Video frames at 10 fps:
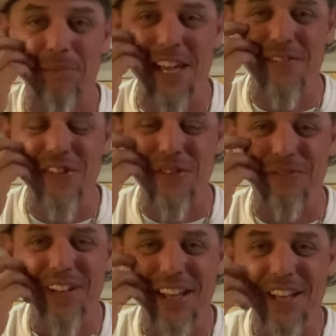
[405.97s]
giving
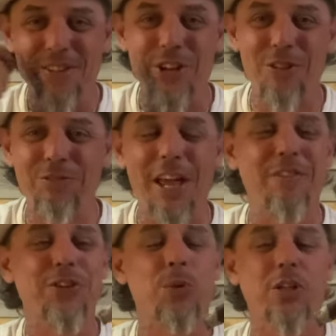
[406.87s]
the
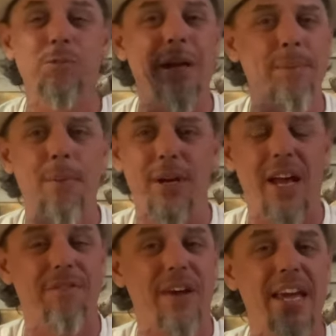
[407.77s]
flavor nuance. The black pepper
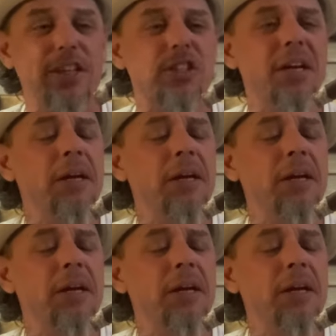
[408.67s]
kind of fades,